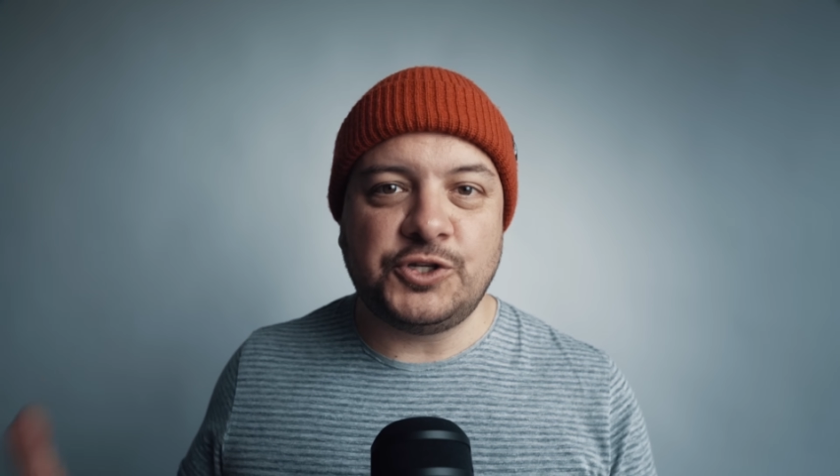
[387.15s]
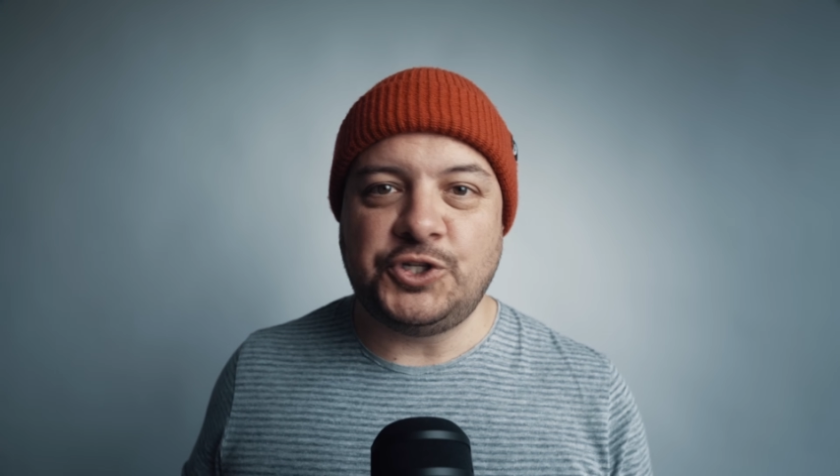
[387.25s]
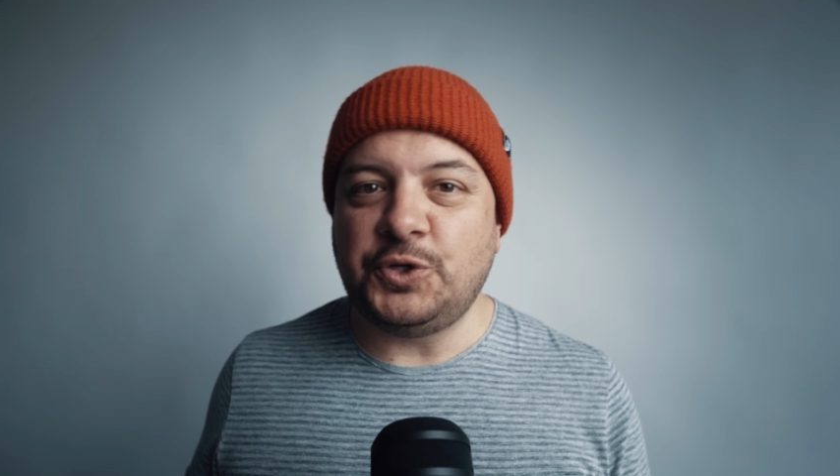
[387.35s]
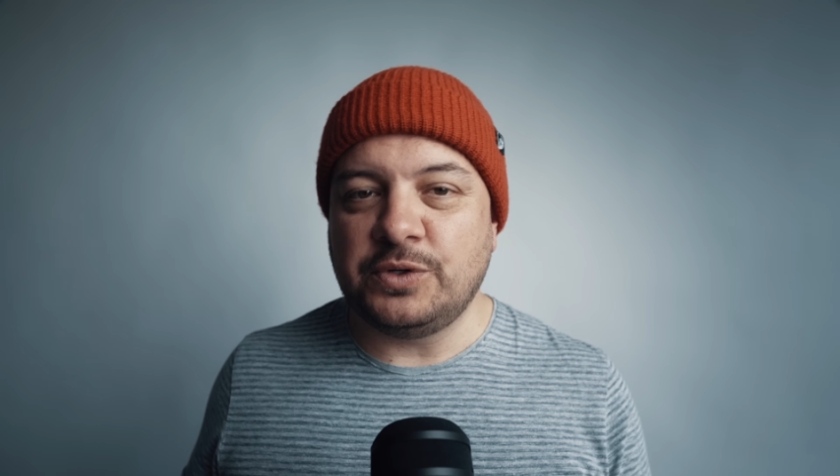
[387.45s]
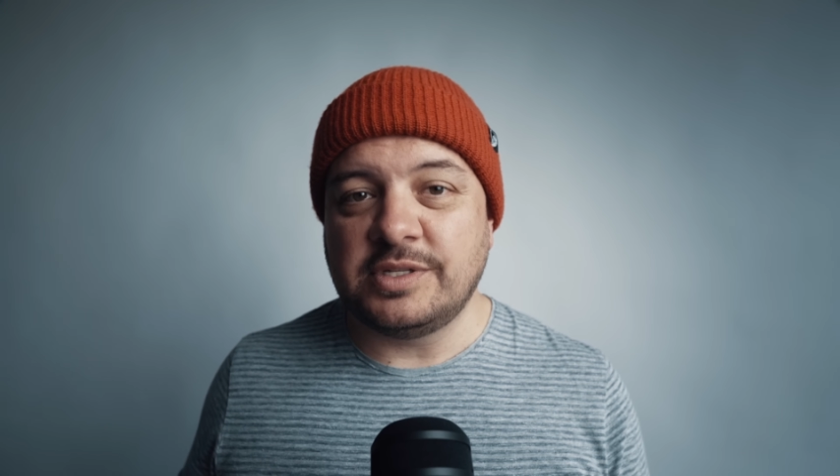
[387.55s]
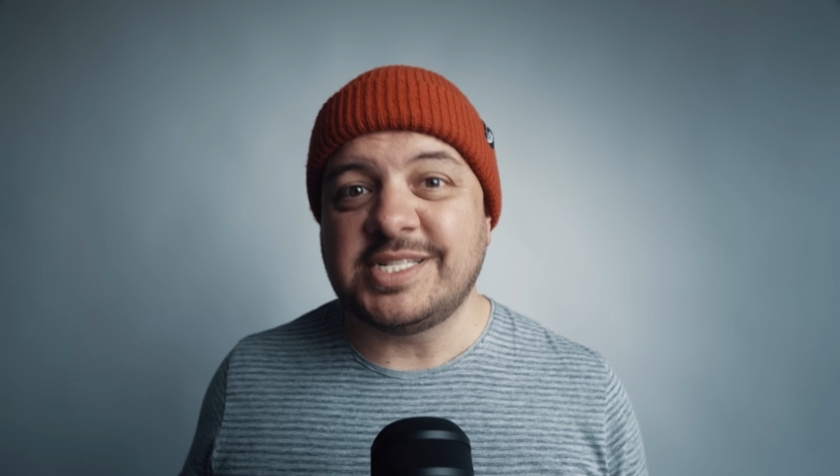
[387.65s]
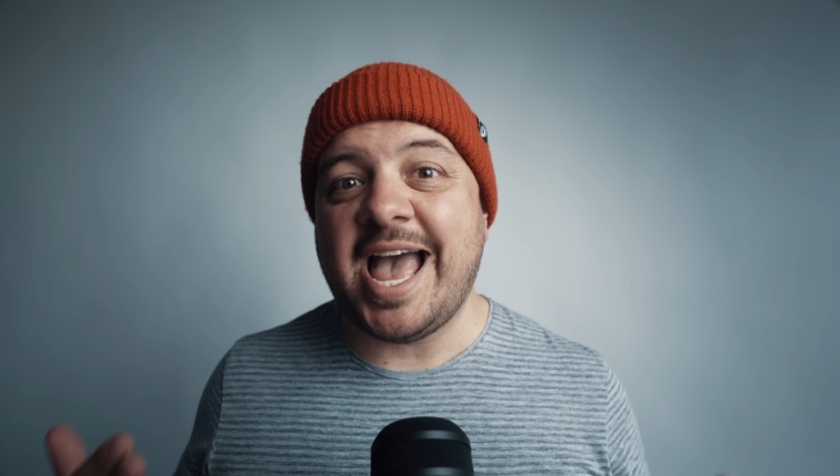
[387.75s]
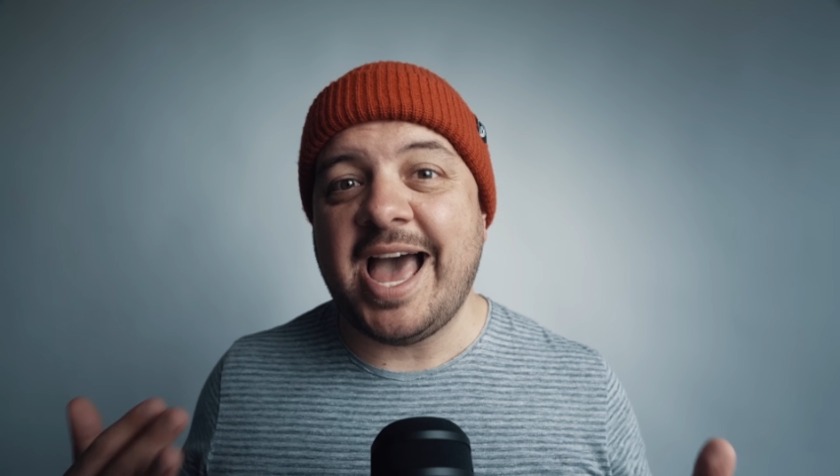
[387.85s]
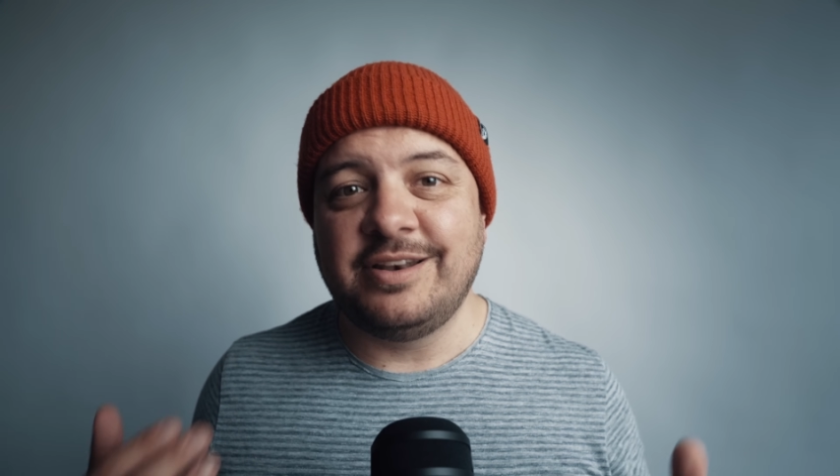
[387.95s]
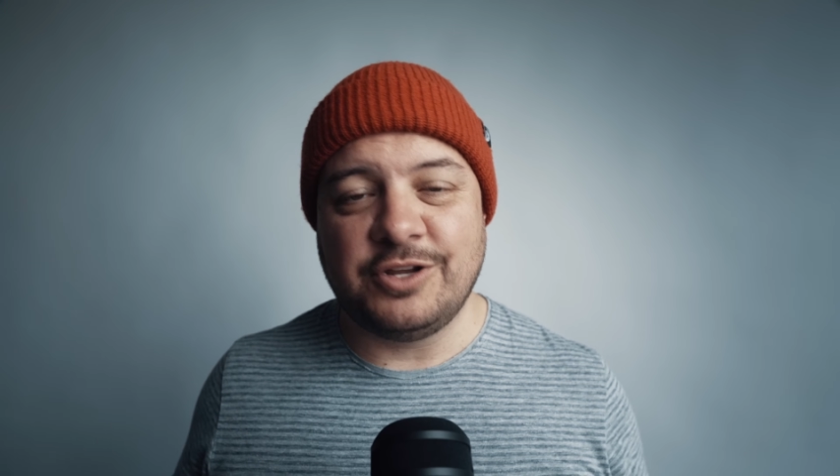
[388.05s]
students
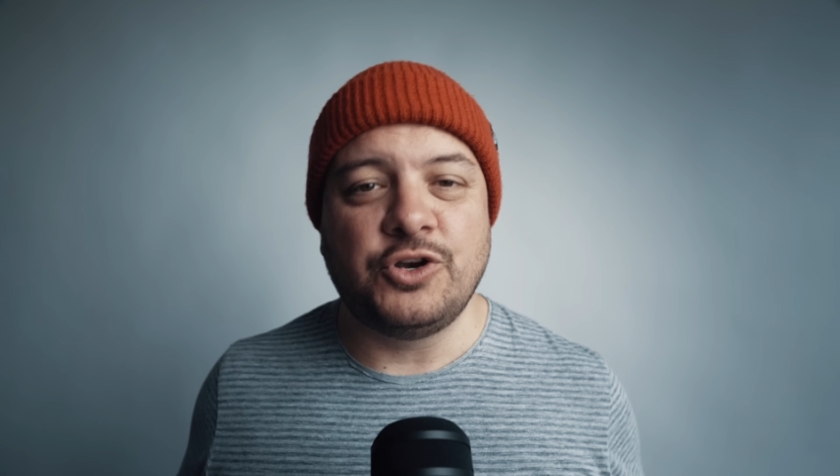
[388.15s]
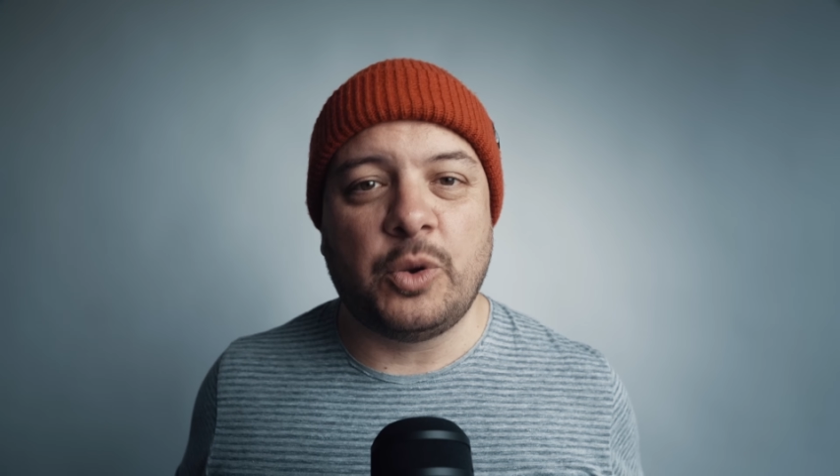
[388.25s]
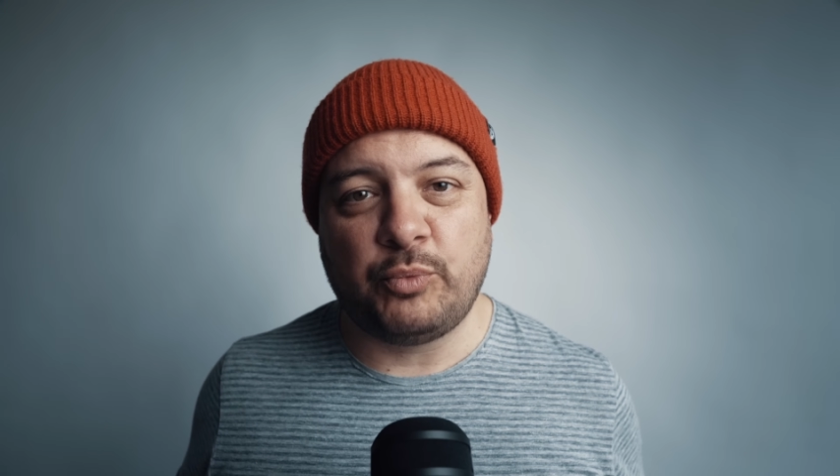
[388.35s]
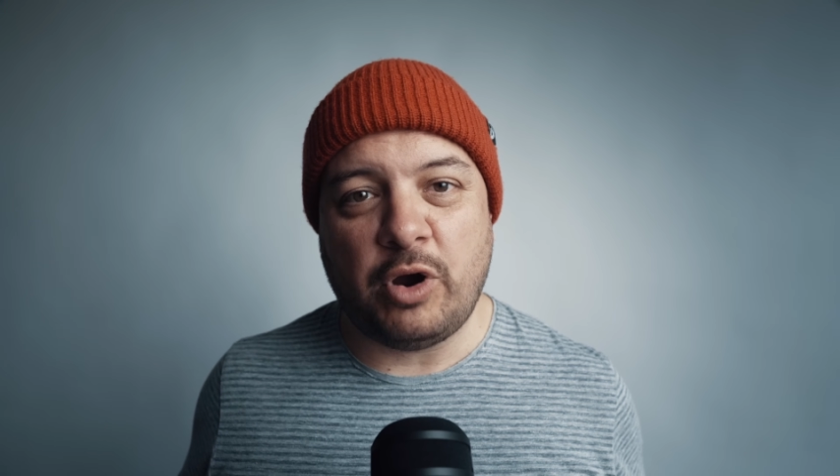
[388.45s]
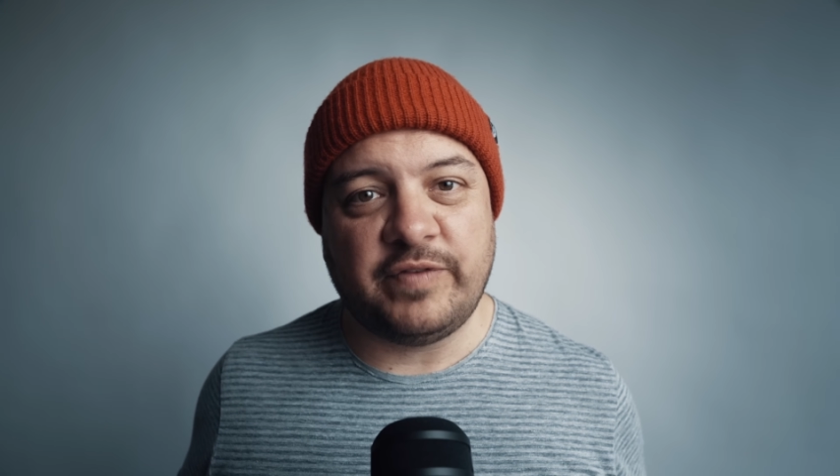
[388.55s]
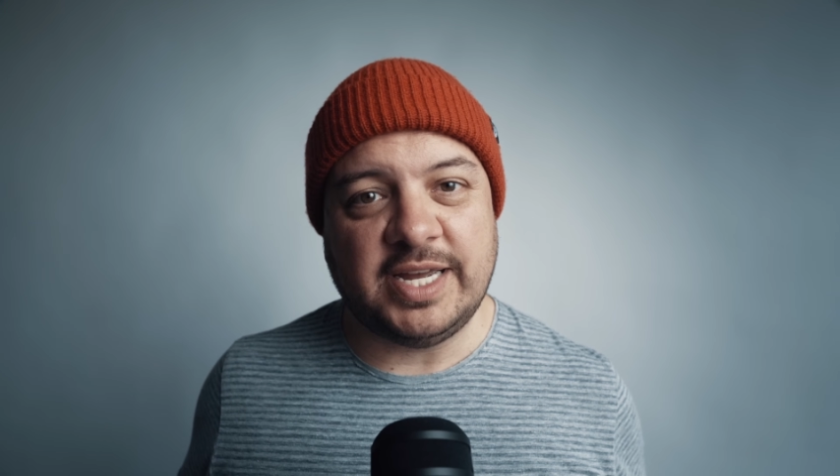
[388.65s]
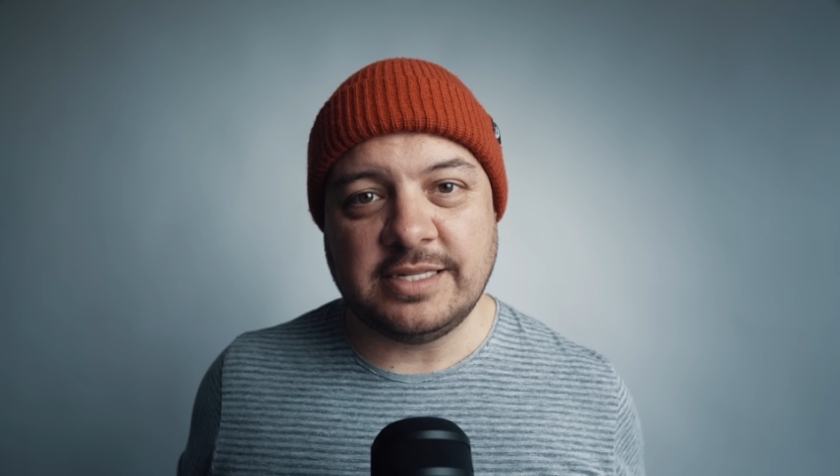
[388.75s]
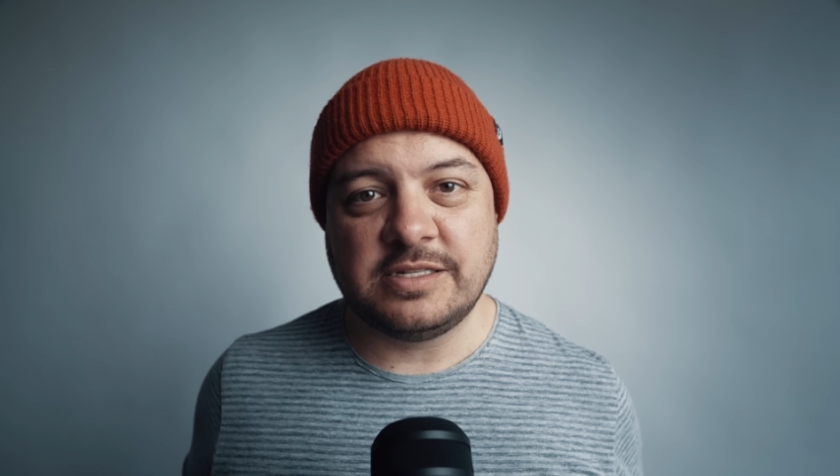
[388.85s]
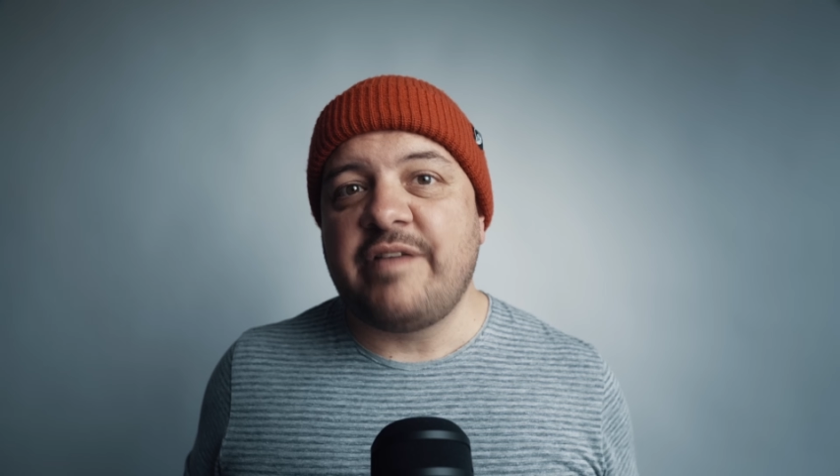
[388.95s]
and nonprofits.